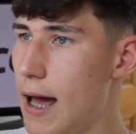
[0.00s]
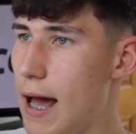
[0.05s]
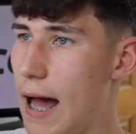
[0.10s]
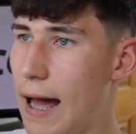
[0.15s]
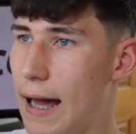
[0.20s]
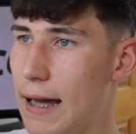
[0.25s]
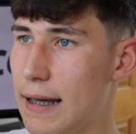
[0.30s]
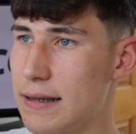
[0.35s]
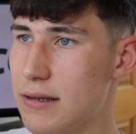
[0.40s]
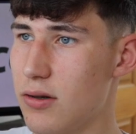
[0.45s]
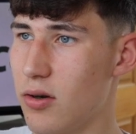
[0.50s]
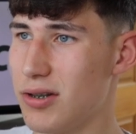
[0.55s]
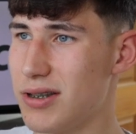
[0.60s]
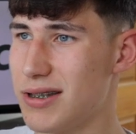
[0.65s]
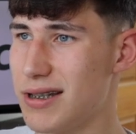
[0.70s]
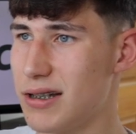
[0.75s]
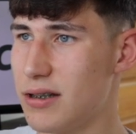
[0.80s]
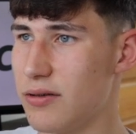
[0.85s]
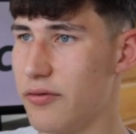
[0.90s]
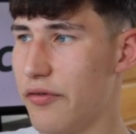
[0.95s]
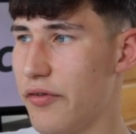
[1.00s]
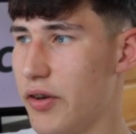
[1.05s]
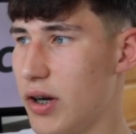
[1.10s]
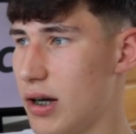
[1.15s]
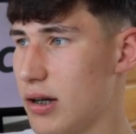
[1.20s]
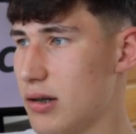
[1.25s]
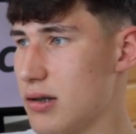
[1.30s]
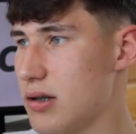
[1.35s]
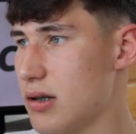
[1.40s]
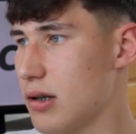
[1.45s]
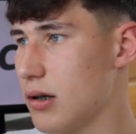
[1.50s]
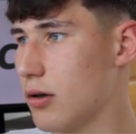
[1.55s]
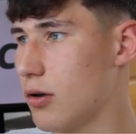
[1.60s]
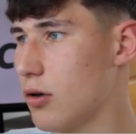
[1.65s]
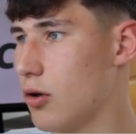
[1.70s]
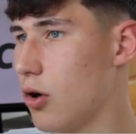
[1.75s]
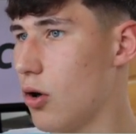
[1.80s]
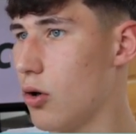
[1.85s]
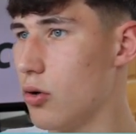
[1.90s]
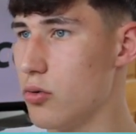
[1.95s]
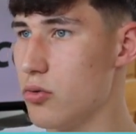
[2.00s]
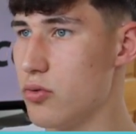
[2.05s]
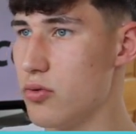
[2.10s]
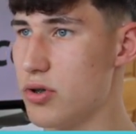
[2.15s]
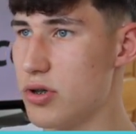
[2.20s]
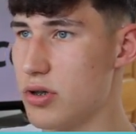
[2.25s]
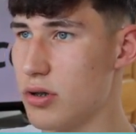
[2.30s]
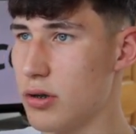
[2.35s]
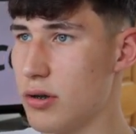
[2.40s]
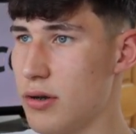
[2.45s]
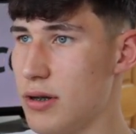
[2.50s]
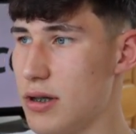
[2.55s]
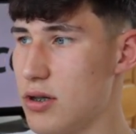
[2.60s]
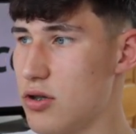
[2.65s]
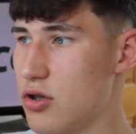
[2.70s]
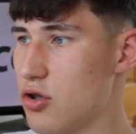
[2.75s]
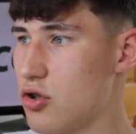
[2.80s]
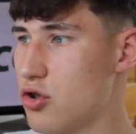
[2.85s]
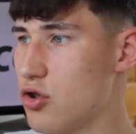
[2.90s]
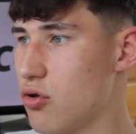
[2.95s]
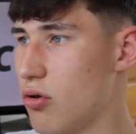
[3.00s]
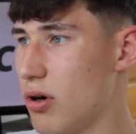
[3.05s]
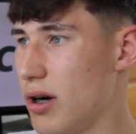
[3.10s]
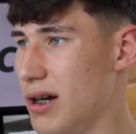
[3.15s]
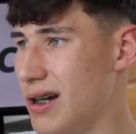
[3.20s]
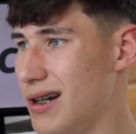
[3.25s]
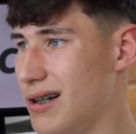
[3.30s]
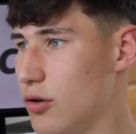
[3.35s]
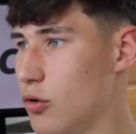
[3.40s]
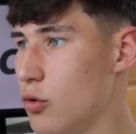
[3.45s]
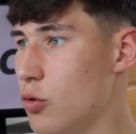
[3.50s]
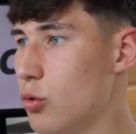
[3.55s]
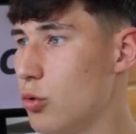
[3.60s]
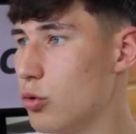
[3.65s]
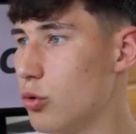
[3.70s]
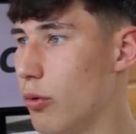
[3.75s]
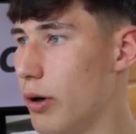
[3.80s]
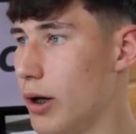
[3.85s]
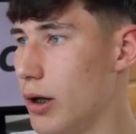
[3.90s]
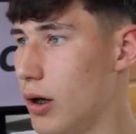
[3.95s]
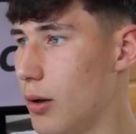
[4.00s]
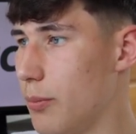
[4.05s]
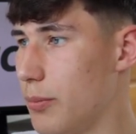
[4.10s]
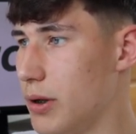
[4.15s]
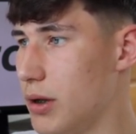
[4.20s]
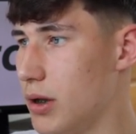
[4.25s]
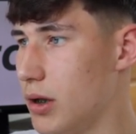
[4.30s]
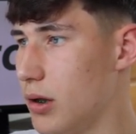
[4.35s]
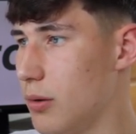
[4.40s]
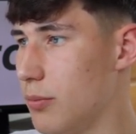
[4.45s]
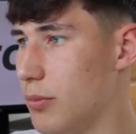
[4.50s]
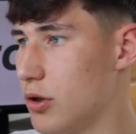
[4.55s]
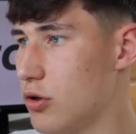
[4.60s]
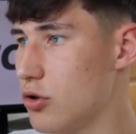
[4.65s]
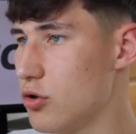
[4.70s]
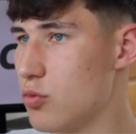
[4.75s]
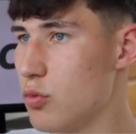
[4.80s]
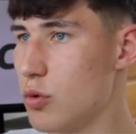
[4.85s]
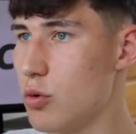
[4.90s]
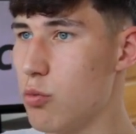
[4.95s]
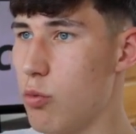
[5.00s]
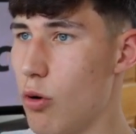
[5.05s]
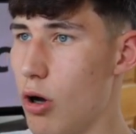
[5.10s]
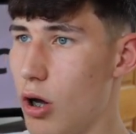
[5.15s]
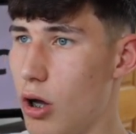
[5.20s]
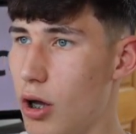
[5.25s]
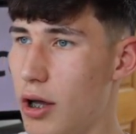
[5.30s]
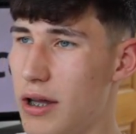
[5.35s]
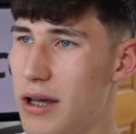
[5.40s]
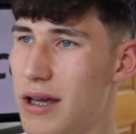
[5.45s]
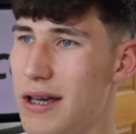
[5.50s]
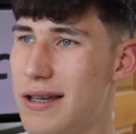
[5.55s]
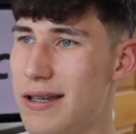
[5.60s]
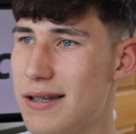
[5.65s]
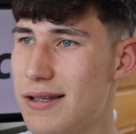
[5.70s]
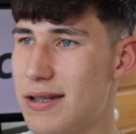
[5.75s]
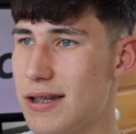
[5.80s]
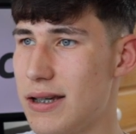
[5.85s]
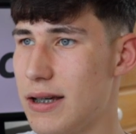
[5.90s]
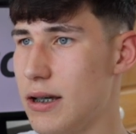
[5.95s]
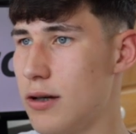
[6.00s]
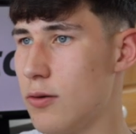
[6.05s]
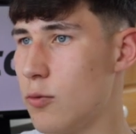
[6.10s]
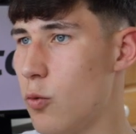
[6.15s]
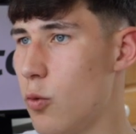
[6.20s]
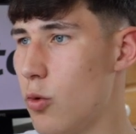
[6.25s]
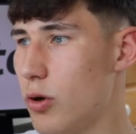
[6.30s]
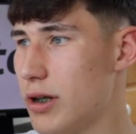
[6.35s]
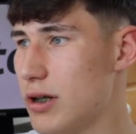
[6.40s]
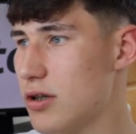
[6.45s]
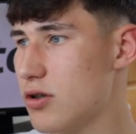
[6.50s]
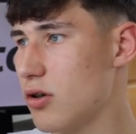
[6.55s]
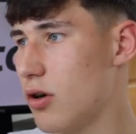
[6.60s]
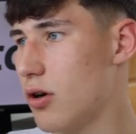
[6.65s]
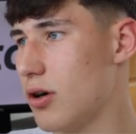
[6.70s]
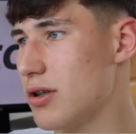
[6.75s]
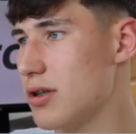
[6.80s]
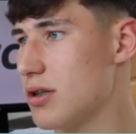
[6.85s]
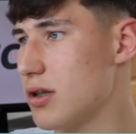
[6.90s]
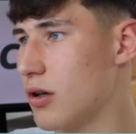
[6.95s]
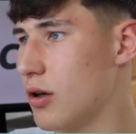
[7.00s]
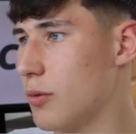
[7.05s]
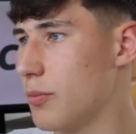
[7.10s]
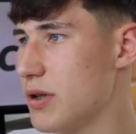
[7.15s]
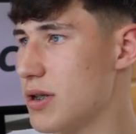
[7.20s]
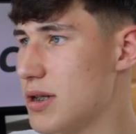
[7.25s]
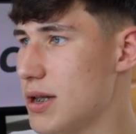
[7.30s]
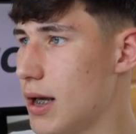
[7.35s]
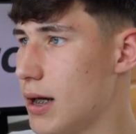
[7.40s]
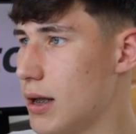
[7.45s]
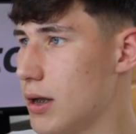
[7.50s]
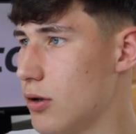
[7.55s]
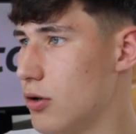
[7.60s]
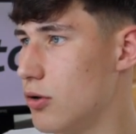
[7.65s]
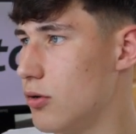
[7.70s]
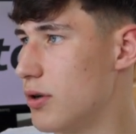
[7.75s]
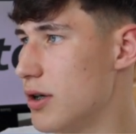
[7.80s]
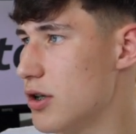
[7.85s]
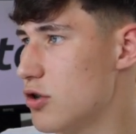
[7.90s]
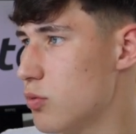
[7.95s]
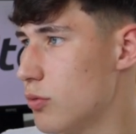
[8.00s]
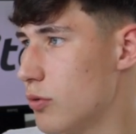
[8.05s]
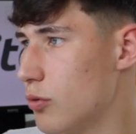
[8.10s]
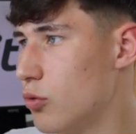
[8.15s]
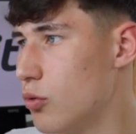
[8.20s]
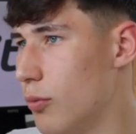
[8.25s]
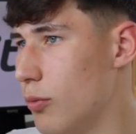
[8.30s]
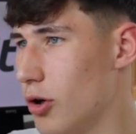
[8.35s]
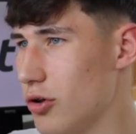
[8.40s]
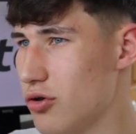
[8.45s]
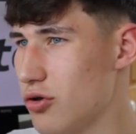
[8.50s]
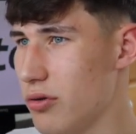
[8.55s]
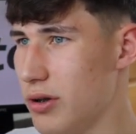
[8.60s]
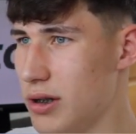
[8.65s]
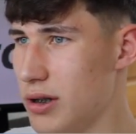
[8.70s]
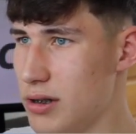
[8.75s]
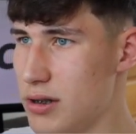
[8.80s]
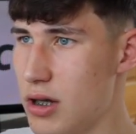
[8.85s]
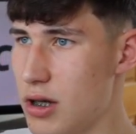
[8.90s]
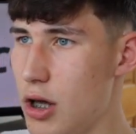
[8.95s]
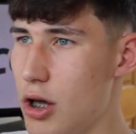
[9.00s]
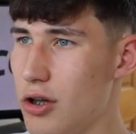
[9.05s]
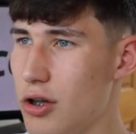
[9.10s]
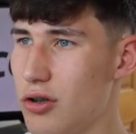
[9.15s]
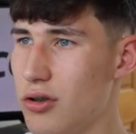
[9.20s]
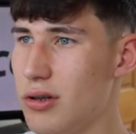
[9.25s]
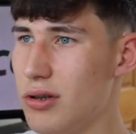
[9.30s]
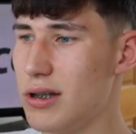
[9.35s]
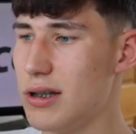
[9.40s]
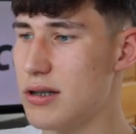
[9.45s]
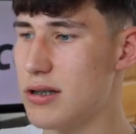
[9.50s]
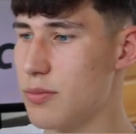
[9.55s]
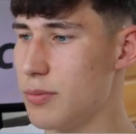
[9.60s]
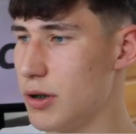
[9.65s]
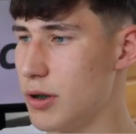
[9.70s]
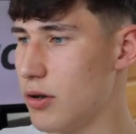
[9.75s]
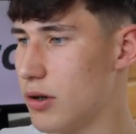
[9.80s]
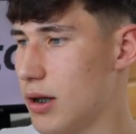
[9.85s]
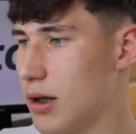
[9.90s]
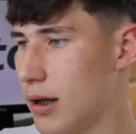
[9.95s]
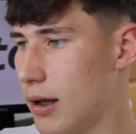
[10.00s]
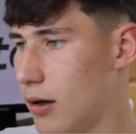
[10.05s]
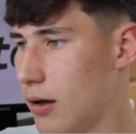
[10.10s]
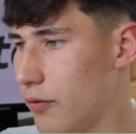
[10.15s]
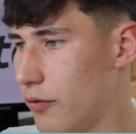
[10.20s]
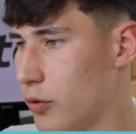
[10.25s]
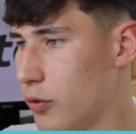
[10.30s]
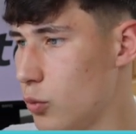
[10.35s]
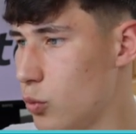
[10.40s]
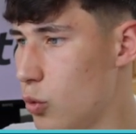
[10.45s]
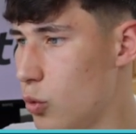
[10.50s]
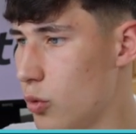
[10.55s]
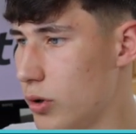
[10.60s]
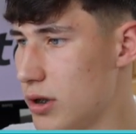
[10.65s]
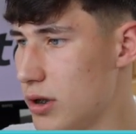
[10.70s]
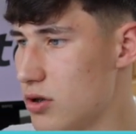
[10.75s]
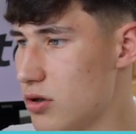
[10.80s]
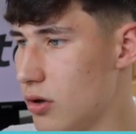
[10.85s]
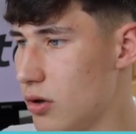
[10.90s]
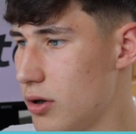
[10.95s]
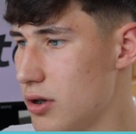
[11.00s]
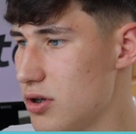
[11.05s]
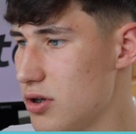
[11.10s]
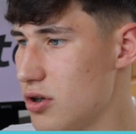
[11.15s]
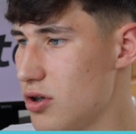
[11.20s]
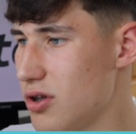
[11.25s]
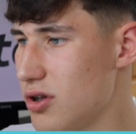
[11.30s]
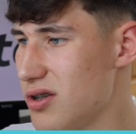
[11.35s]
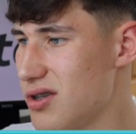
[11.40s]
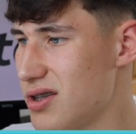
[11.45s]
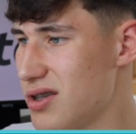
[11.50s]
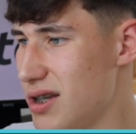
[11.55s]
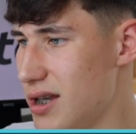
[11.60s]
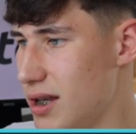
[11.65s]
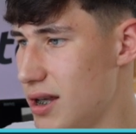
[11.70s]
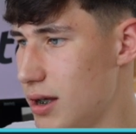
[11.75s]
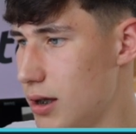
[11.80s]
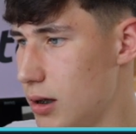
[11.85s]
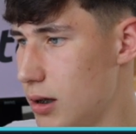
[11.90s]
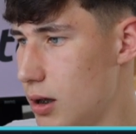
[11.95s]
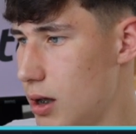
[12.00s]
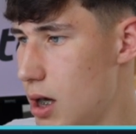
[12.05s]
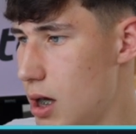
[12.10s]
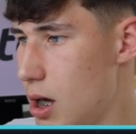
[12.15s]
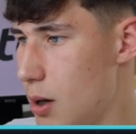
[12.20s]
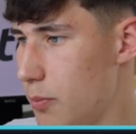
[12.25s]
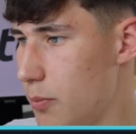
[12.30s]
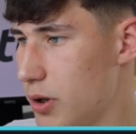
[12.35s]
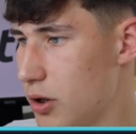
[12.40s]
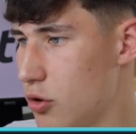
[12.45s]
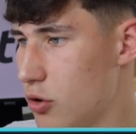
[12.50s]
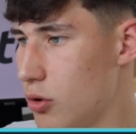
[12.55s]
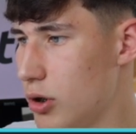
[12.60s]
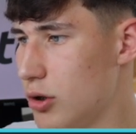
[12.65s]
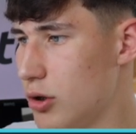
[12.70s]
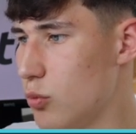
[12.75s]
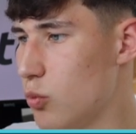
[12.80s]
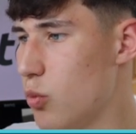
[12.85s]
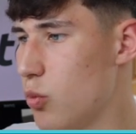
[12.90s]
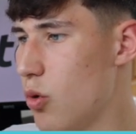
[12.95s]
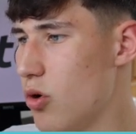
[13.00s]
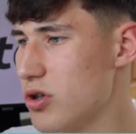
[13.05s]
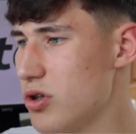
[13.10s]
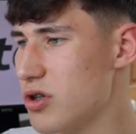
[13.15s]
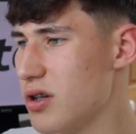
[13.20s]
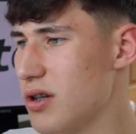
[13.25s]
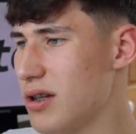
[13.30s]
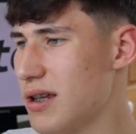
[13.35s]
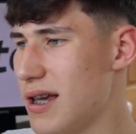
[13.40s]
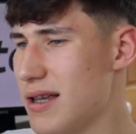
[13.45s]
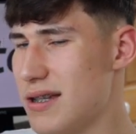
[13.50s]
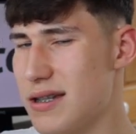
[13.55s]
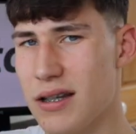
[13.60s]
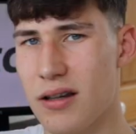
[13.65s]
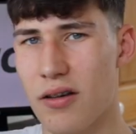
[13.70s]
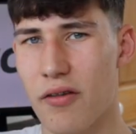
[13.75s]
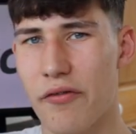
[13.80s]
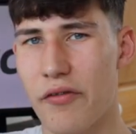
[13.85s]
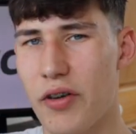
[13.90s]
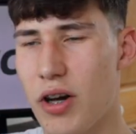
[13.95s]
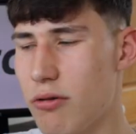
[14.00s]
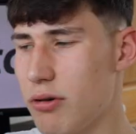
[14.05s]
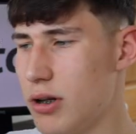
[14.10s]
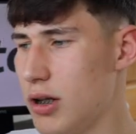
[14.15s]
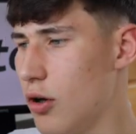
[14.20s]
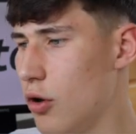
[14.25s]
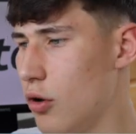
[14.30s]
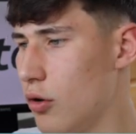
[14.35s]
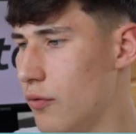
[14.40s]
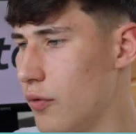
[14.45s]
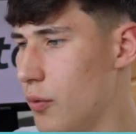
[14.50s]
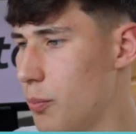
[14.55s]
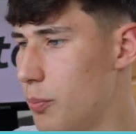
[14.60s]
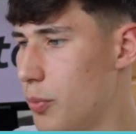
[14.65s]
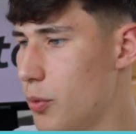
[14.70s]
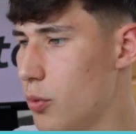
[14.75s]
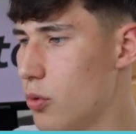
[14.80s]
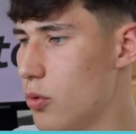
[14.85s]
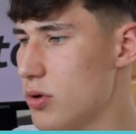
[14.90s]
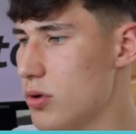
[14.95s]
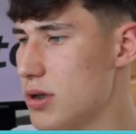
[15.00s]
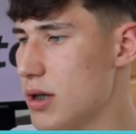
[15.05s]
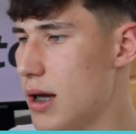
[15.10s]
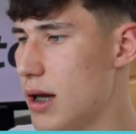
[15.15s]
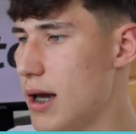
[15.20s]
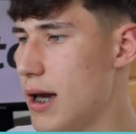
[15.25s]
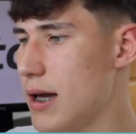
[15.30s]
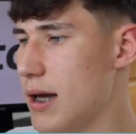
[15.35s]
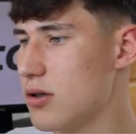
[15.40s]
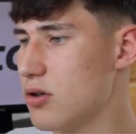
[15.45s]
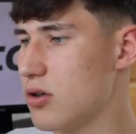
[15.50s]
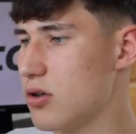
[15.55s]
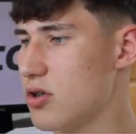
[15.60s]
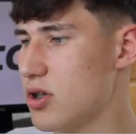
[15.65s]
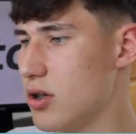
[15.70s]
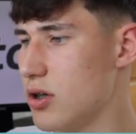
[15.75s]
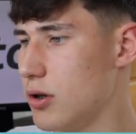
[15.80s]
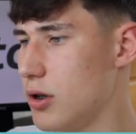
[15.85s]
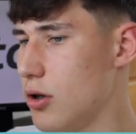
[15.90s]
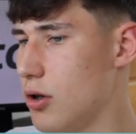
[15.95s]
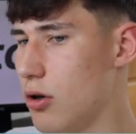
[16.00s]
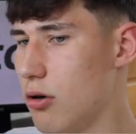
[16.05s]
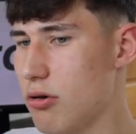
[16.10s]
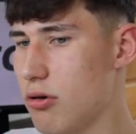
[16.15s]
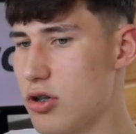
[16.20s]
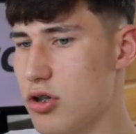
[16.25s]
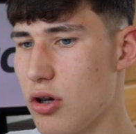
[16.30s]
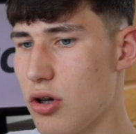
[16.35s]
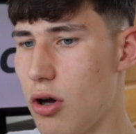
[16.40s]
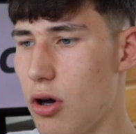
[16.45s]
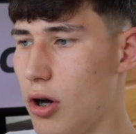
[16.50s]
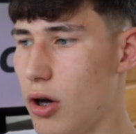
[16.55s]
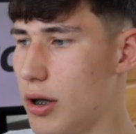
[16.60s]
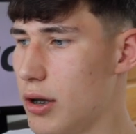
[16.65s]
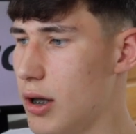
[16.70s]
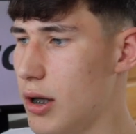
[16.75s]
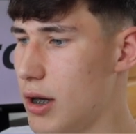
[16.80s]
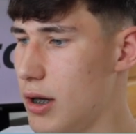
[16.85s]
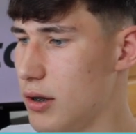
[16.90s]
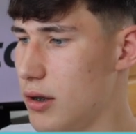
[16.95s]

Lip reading: and I did in fact close this trade all the way up here because we were seeing warning signs, and I've been telling you this with all my trades, you need to be looking out for the warning signs, and you can see here Bitcoin was getting very overbought, as you can see on the RSI,